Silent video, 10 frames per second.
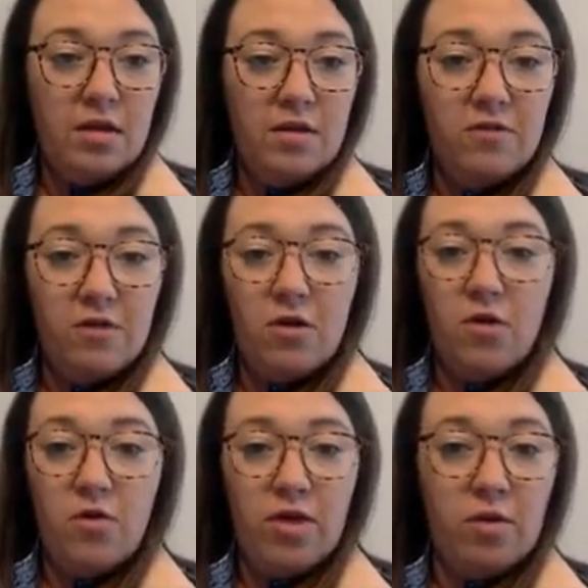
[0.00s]

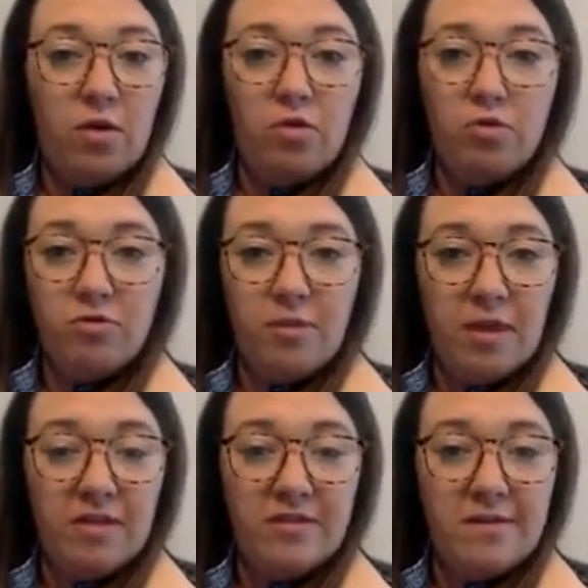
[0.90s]
So they go through some
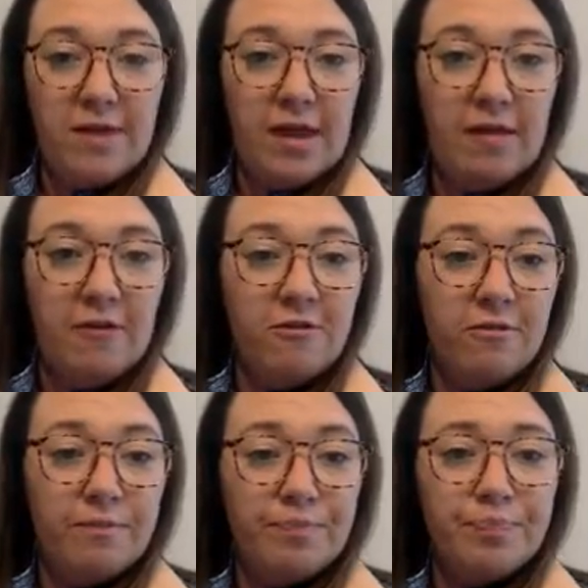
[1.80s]
activities.